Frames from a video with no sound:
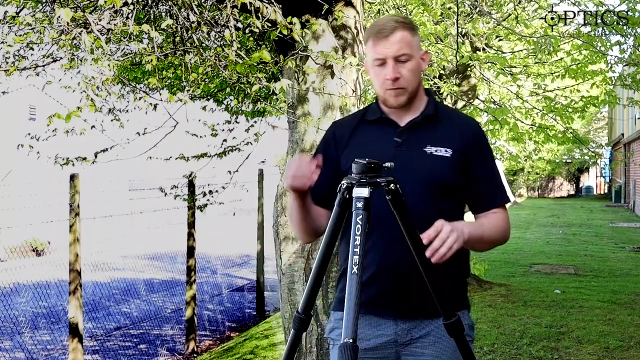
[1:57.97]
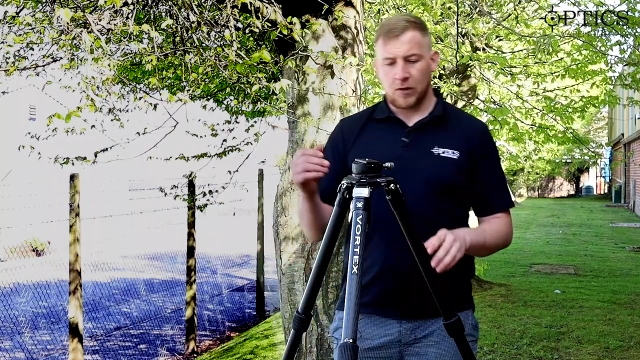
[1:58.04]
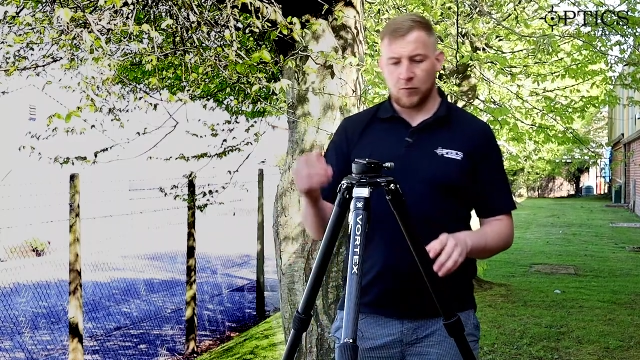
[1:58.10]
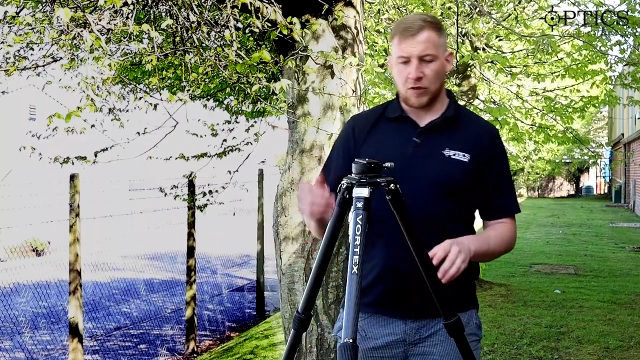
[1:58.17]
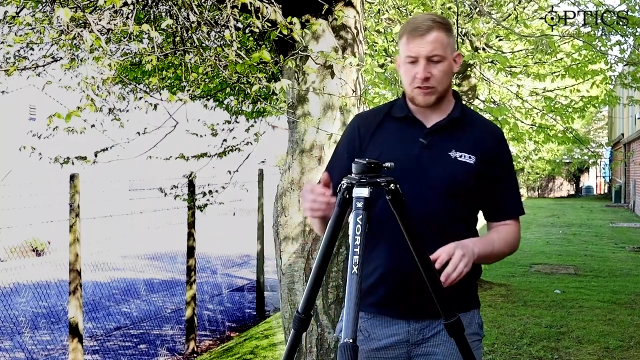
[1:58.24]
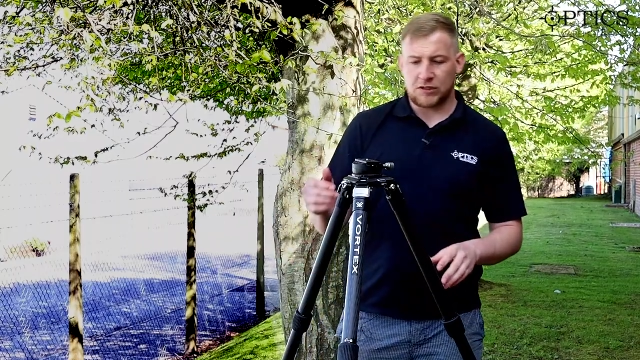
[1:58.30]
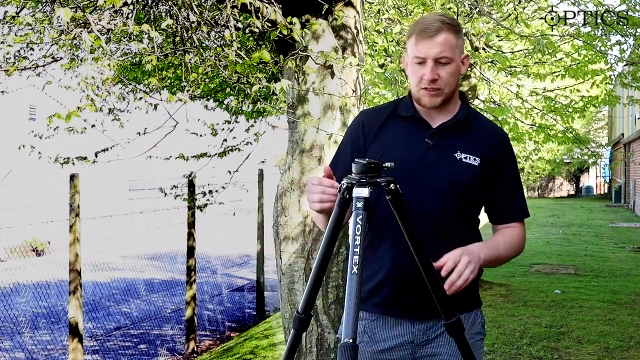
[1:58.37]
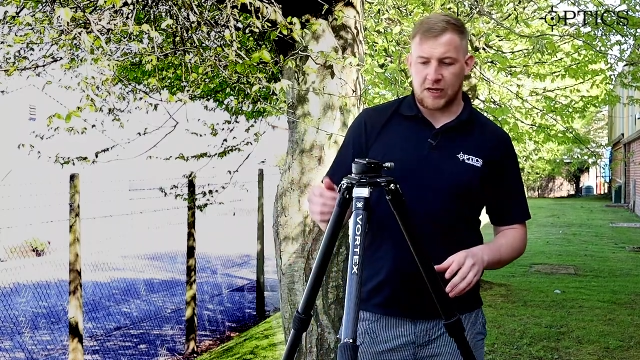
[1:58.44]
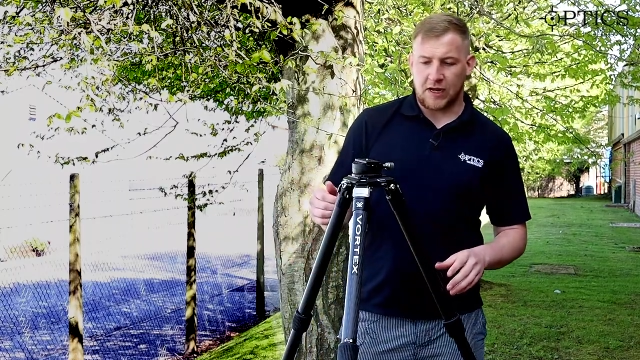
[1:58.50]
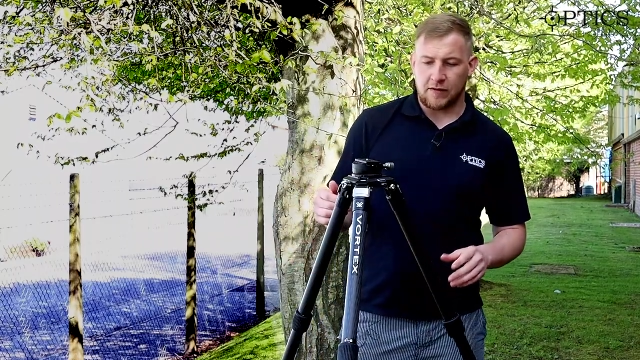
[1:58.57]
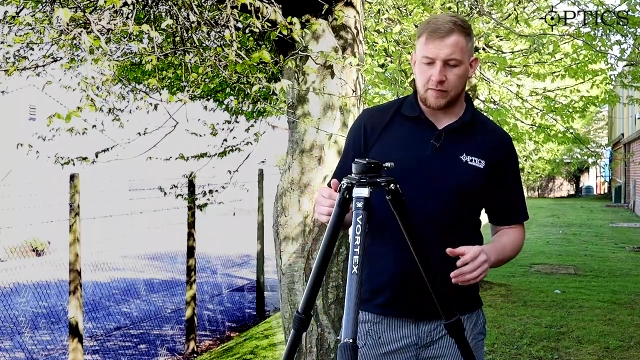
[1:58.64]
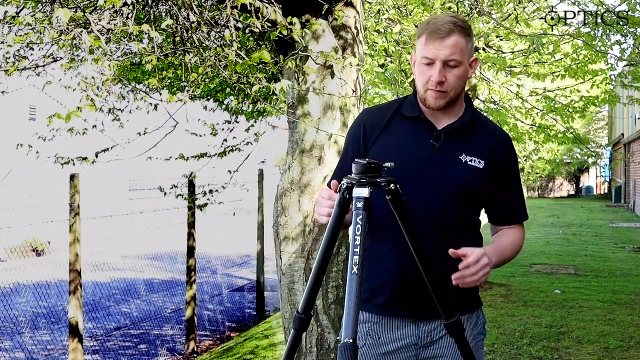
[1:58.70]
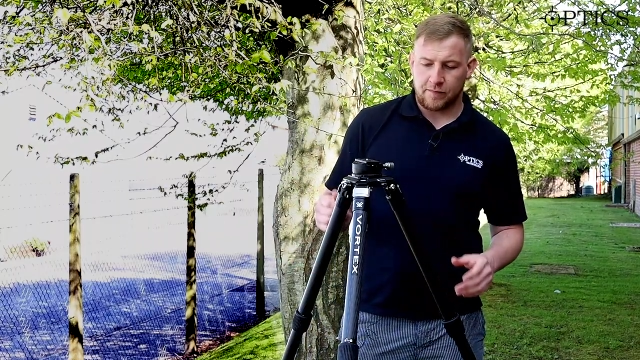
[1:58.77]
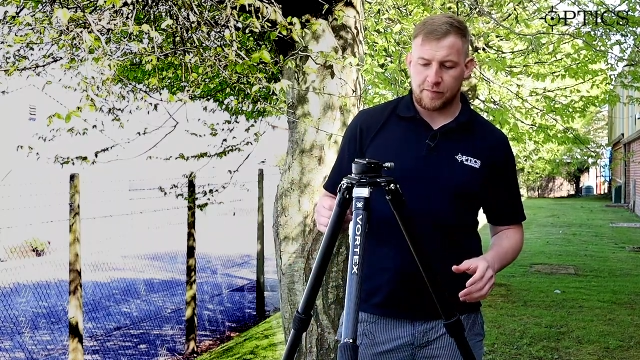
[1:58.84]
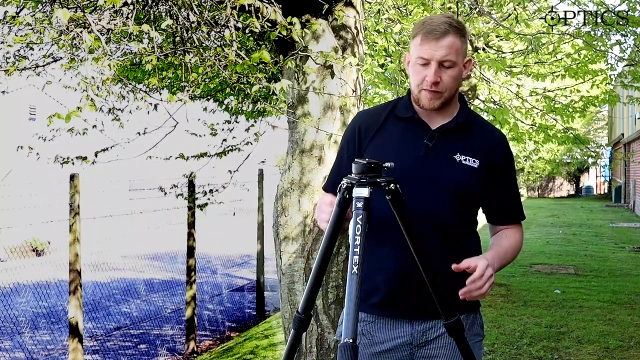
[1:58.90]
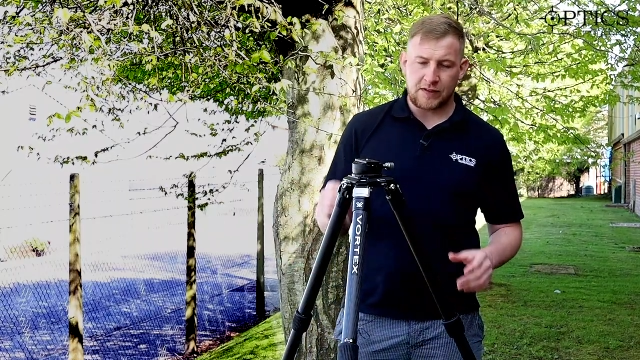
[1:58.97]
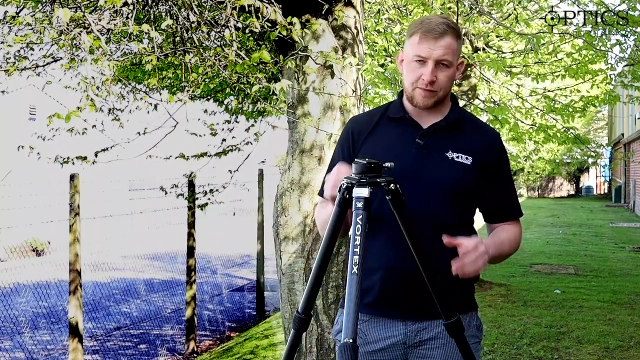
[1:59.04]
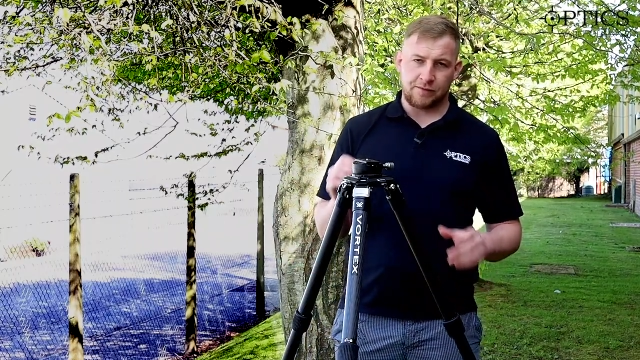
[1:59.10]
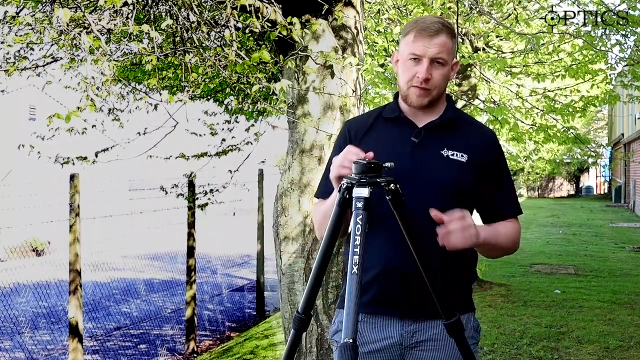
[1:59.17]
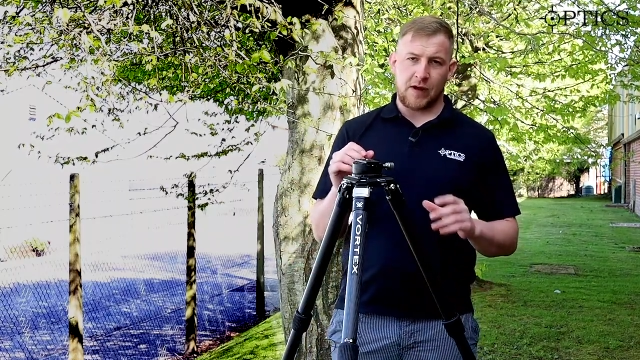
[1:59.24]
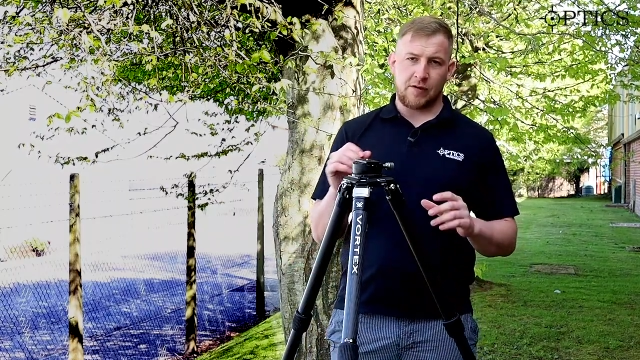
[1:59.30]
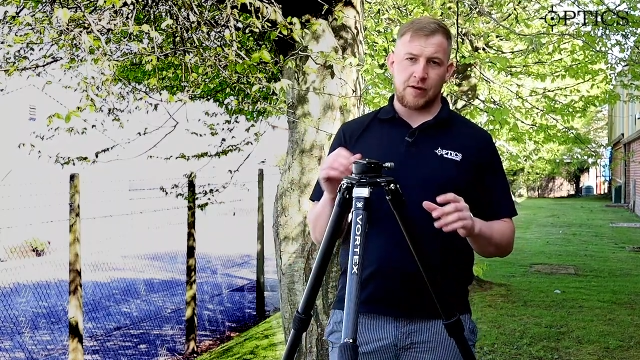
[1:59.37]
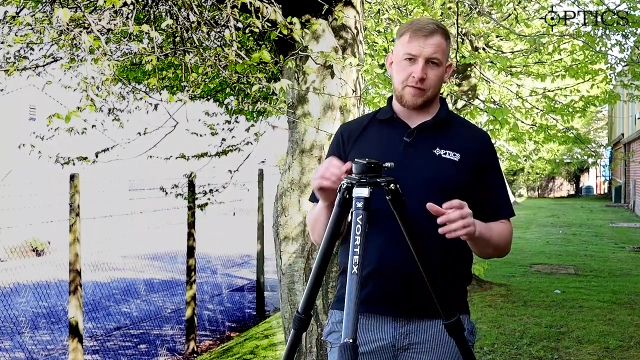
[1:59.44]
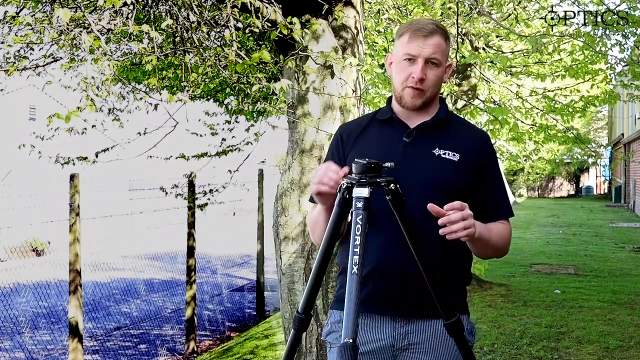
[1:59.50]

And once again, it's a very,